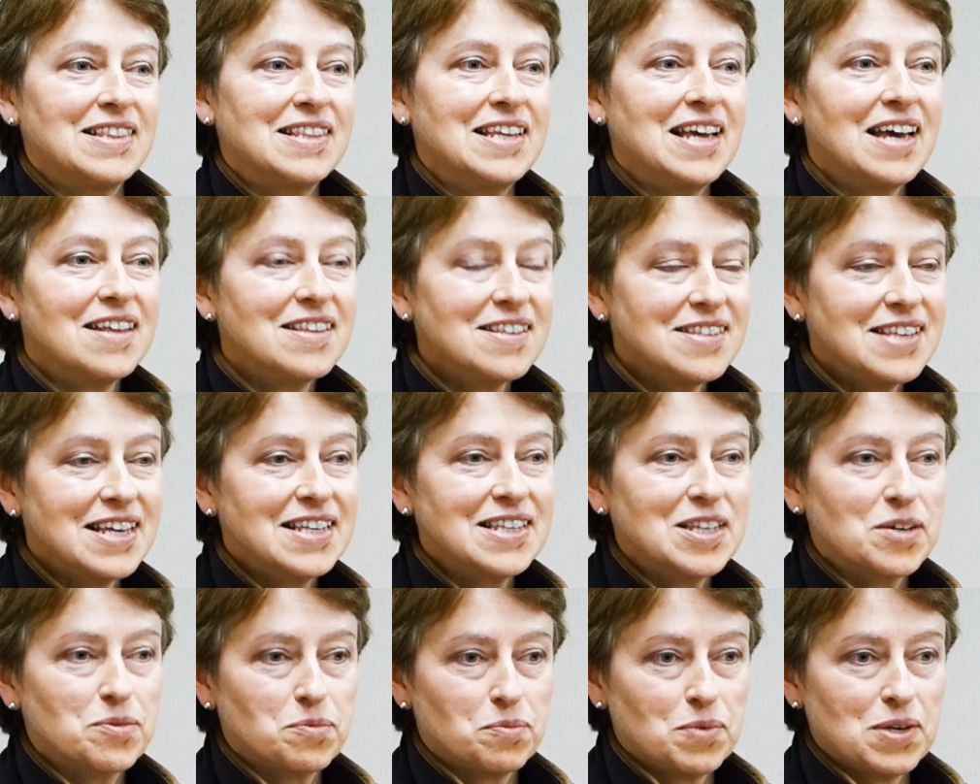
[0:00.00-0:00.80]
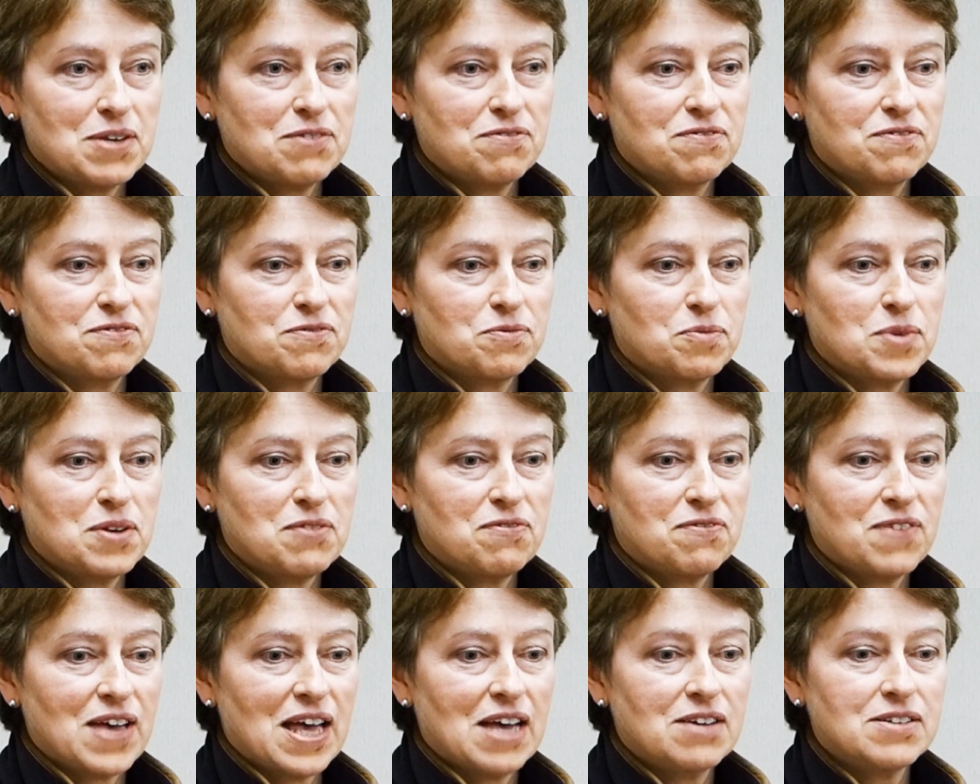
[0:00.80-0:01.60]
The other thing that we've, we
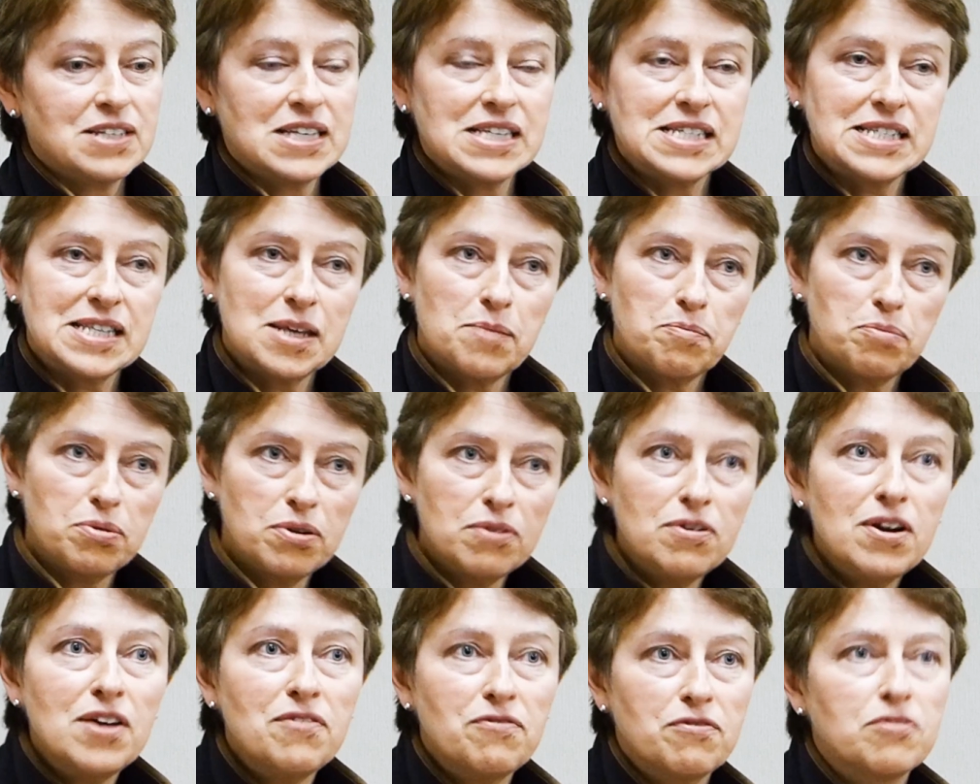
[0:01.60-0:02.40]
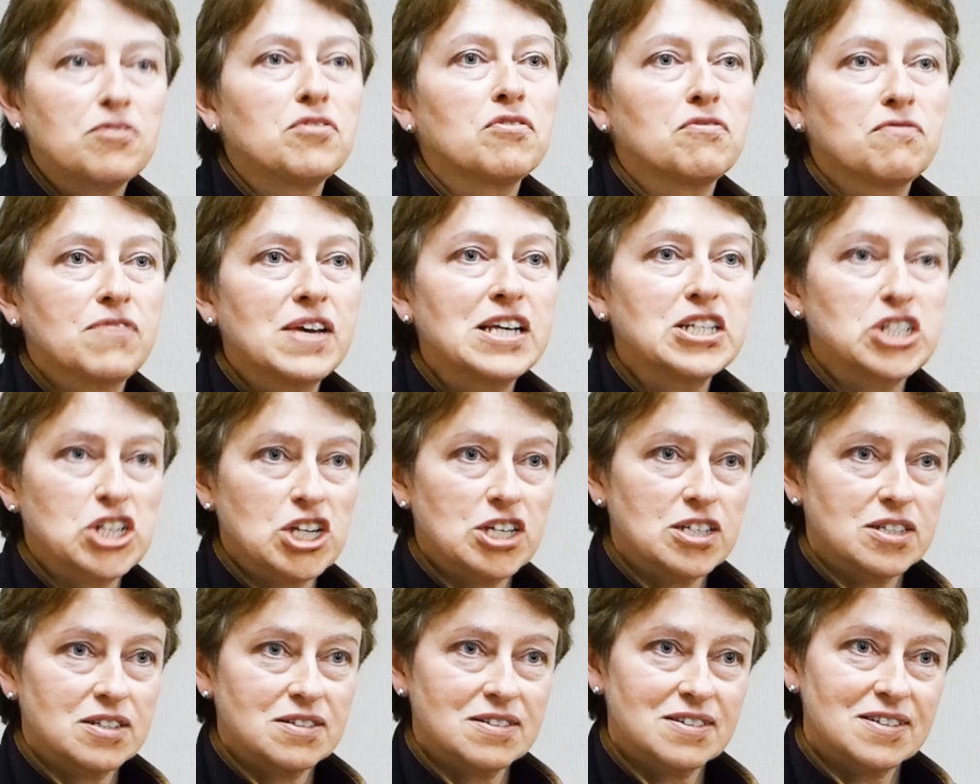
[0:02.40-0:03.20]
found is that peripheral
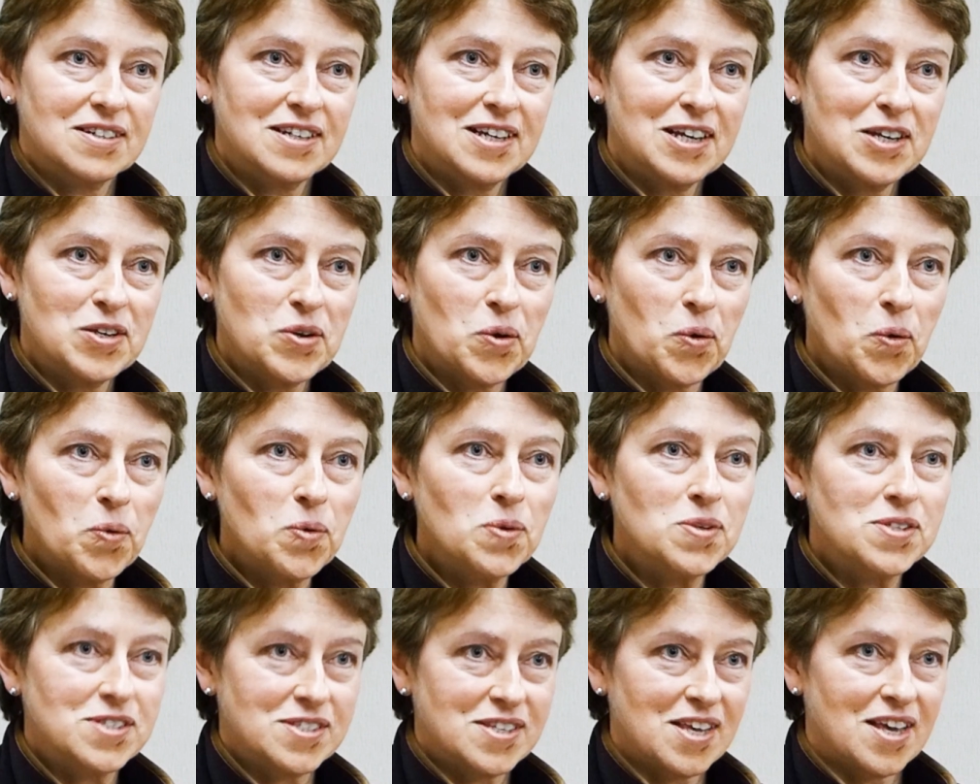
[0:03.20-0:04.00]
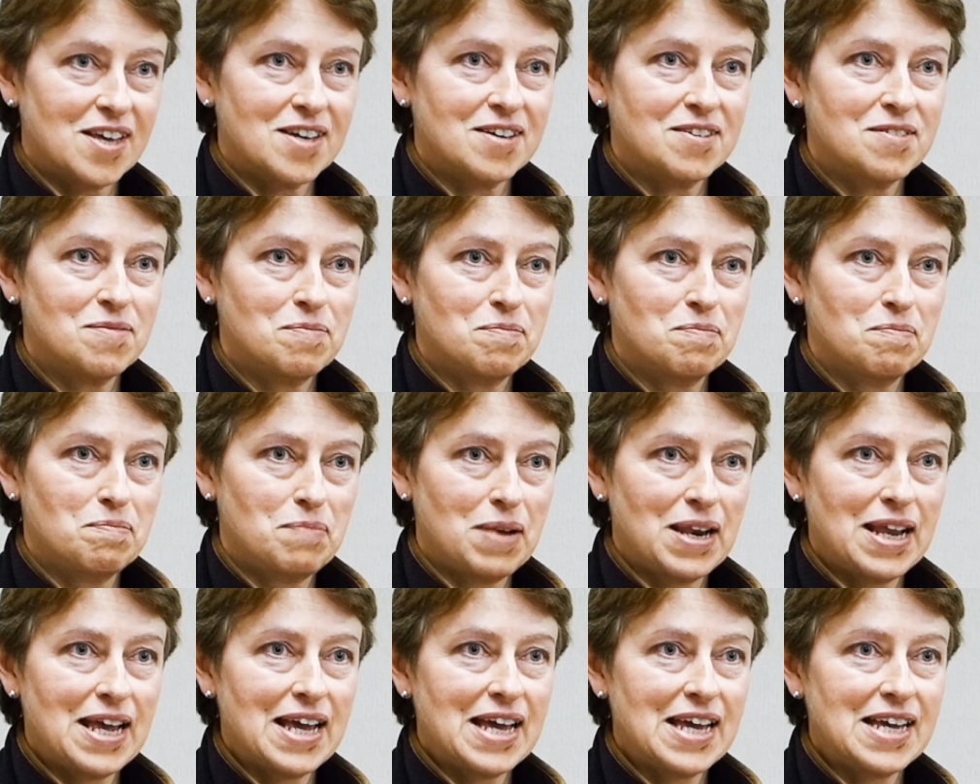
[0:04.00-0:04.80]
vision can also
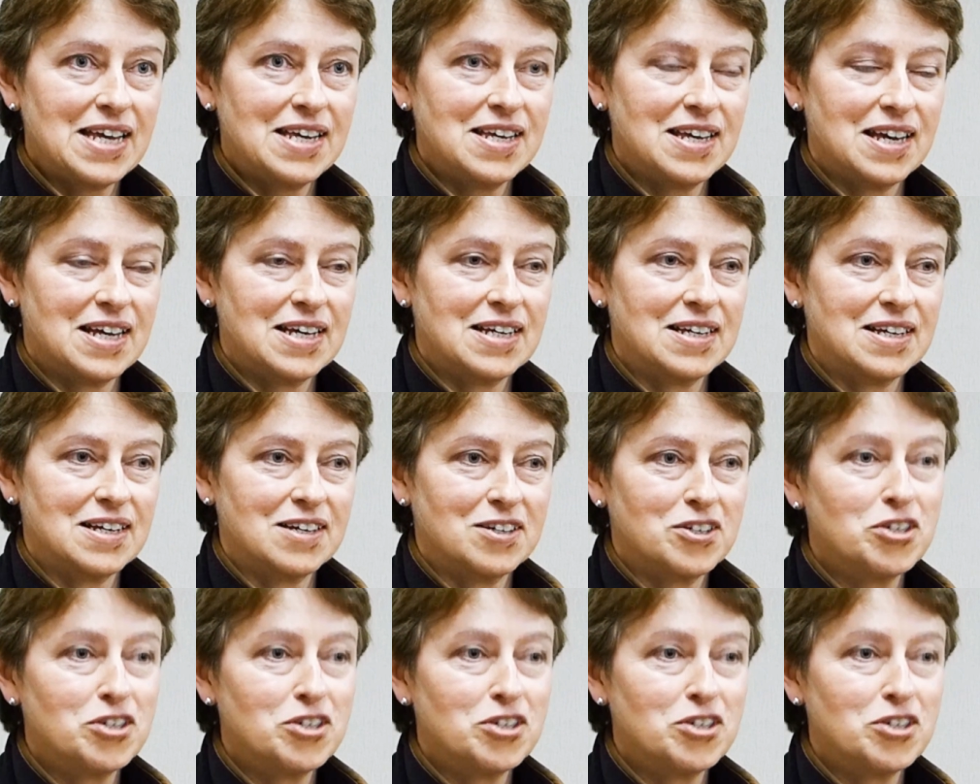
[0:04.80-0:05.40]
play a,